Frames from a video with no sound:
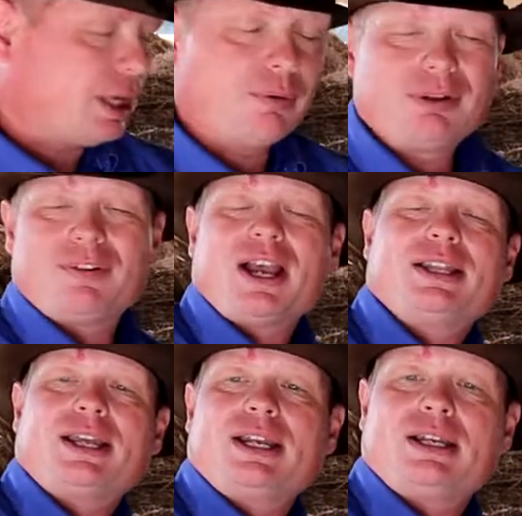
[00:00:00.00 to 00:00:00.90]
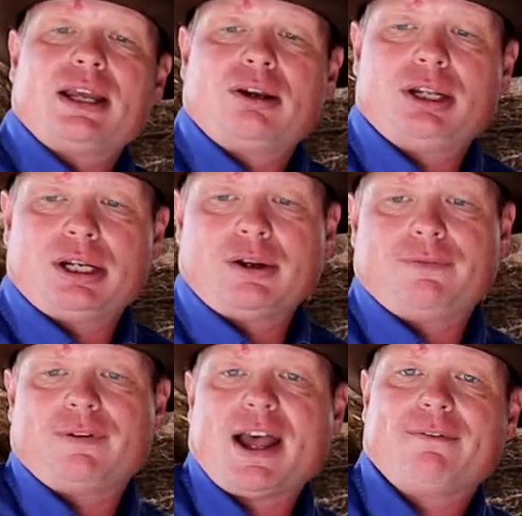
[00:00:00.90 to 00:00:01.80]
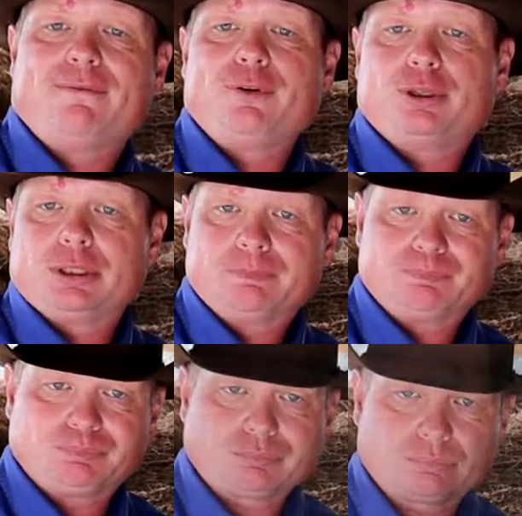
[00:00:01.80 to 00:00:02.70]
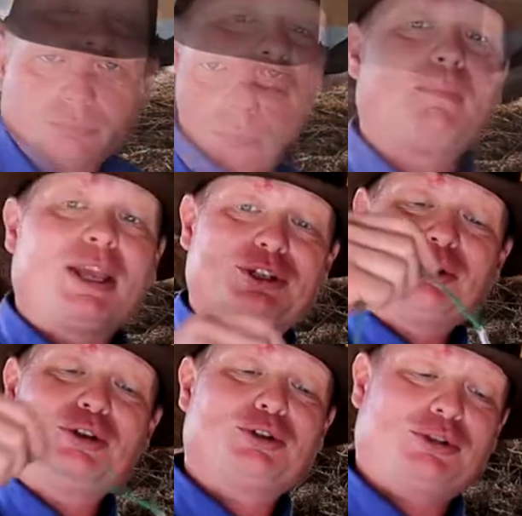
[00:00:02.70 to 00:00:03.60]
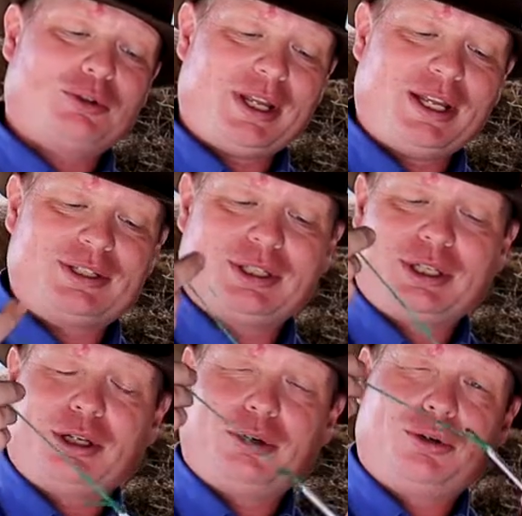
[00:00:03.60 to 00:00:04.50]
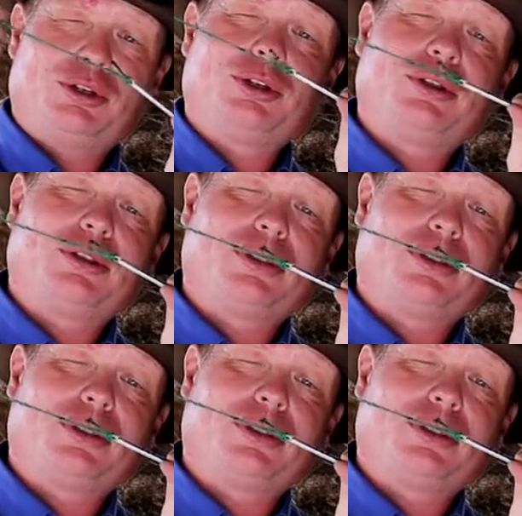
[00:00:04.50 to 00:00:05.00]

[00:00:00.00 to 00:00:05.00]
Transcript: now we've got that down in there 5 foot. Make sure your string is secured to the